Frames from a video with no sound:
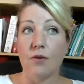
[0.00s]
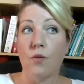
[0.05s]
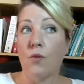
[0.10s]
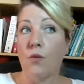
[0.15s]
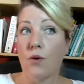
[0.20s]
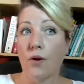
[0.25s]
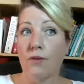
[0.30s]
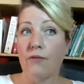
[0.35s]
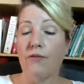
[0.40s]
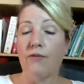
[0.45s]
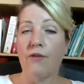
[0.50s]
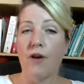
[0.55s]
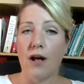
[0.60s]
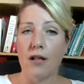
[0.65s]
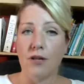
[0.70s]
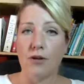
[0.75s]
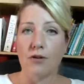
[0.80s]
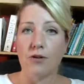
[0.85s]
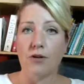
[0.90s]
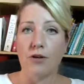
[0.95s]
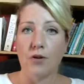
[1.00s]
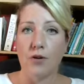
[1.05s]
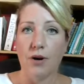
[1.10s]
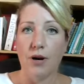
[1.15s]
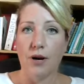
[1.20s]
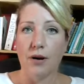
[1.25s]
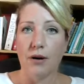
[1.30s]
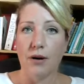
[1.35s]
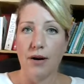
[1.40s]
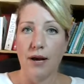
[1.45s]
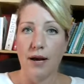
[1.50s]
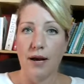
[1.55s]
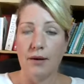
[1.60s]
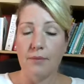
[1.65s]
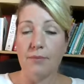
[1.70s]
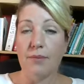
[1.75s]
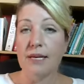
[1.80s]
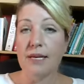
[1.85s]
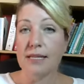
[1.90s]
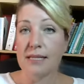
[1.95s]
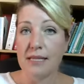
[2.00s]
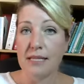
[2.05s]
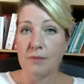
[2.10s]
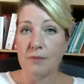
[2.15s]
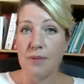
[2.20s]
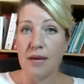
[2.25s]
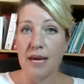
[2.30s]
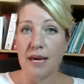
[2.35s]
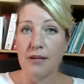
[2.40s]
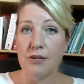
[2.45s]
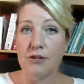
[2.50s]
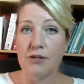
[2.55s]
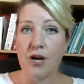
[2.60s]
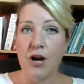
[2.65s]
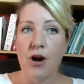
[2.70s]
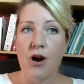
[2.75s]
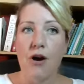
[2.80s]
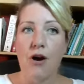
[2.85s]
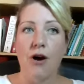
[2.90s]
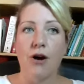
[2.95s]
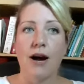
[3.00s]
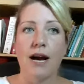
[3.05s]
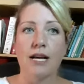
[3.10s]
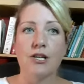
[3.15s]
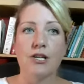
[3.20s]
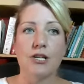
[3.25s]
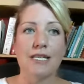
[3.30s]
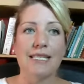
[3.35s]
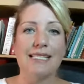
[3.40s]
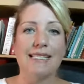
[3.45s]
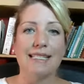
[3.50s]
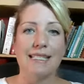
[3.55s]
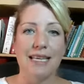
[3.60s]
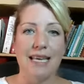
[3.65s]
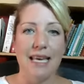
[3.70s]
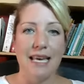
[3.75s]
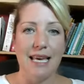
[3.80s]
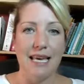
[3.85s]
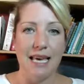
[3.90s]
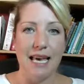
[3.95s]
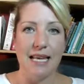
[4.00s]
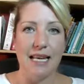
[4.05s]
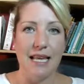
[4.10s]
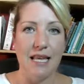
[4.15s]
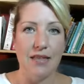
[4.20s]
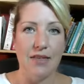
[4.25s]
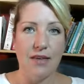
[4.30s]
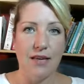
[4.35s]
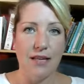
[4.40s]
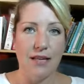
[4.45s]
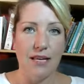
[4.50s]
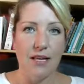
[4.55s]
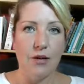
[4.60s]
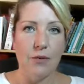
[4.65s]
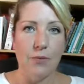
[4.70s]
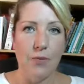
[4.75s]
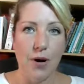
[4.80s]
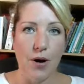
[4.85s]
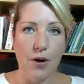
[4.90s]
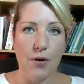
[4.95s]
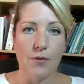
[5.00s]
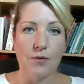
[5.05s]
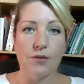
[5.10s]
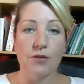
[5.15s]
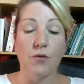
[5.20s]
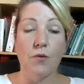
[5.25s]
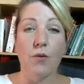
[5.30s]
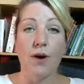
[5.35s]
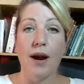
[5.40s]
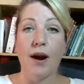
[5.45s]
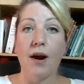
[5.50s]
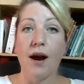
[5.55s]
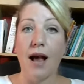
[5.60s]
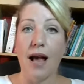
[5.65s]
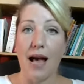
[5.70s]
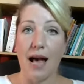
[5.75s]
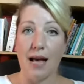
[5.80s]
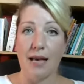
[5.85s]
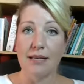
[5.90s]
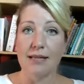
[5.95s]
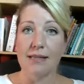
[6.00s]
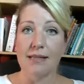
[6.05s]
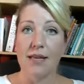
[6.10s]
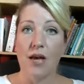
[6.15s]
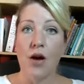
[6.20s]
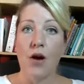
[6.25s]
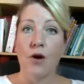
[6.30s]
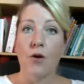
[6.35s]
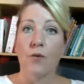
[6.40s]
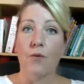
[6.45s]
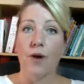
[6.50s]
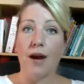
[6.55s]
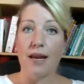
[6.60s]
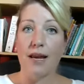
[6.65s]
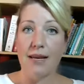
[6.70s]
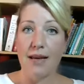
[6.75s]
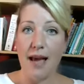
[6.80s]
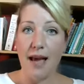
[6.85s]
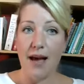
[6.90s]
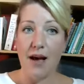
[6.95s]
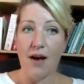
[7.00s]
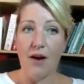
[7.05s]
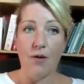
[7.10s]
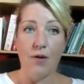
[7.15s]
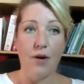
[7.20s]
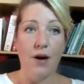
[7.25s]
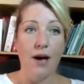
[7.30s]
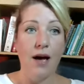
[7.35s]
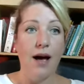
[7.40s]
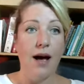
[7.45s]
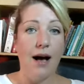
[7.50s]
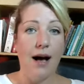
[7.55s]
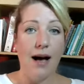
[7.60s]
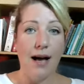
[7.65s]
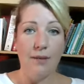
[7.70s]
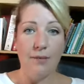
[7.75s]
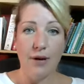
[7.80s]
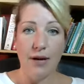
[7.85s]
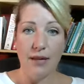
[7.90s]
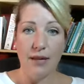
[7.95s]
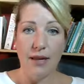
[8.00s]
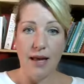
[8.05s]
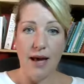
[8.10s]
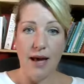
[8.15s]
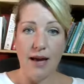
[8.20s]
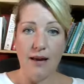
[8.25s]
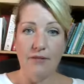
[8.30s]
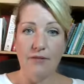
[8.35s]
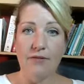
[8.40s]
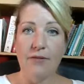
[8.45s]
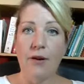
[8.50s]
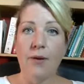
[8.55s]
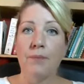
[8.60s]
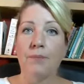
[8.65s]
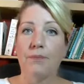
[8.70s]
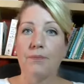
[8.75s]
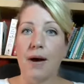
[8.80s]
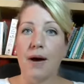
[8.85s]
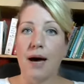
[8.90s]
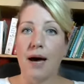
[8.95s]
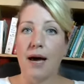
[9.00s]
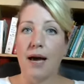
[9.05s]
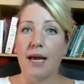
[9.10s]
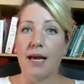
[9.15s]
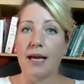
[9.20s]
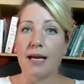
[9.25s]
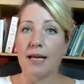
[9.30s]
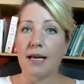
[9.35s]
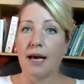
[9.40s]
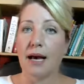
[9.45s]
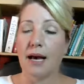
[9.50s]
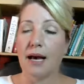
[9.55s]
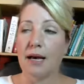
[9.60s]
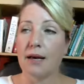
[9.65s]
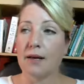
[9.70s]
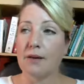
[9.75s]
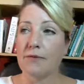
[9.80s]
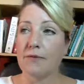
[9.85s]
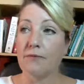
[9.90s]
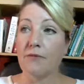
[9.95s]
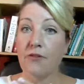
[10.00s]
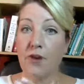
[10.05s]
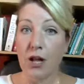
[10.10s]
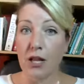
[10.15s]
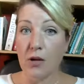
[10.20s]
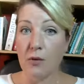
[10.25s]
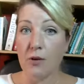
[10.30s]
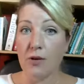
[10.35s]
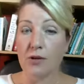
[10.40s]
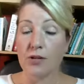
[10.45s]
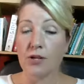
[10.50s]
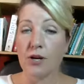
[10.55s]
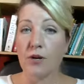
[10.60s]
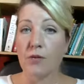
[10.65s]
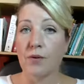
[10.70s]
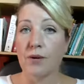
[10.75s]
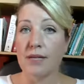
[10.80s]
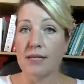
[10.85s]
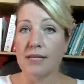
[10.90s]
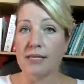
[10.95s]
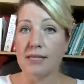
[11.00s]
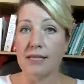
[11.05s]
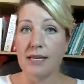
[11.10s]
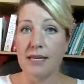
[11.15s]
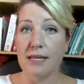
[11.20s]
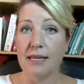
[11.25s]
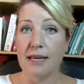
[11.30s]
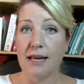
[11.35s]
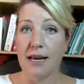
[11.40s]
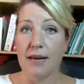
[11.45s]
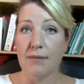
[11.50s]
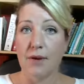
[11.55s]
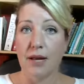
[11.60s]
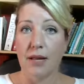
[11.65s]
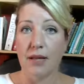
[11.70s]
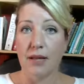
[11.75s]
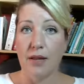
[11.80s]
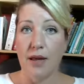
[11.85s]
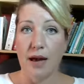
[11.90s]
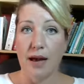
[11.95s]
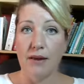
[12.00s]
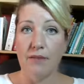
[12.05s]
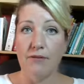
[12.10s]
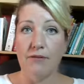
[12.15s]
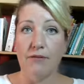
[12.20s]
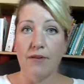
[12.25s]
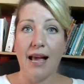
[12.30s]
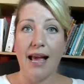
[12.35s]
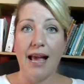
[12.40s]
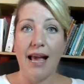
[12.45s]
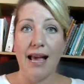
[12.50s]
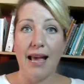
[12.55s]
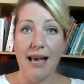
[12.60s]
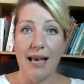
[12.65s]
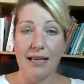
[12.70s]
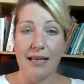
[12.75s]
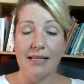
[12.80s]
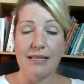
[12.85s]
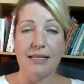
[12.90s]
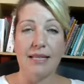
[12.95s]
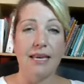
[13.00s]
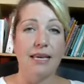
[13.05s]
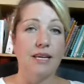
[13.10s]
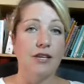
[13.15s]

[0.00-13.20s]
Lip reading: or follow your business page are actually seeing anything that you post. Whereas right now, I'm on live. My followers are going to see that I'm on live, and they